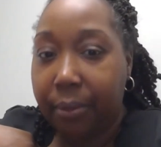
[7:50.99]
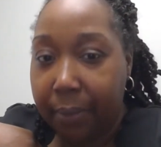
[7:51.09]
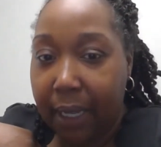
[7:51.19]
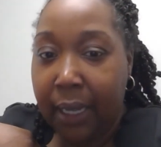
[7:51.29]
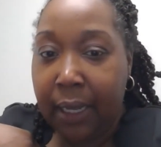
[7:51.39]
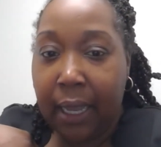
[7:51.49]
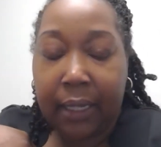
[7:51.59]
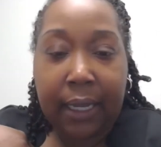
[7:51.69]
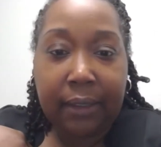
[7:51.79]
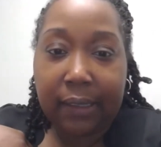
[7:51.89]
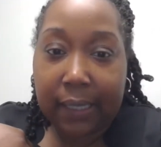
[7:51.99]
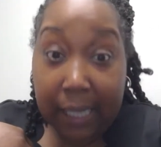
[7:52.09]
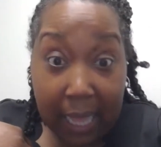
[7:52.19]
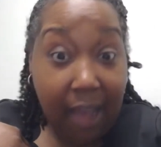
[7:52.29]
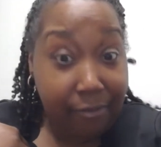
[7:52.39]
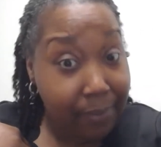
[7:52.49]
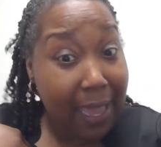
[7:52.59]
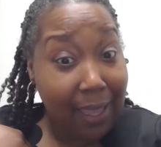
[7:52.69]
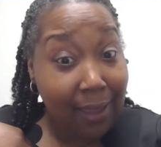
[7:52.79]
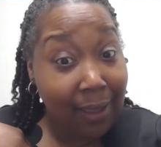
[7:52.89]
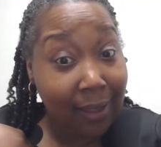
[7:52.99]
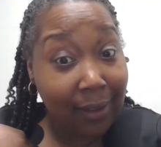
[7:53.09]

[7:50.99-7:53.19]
me and they just love me.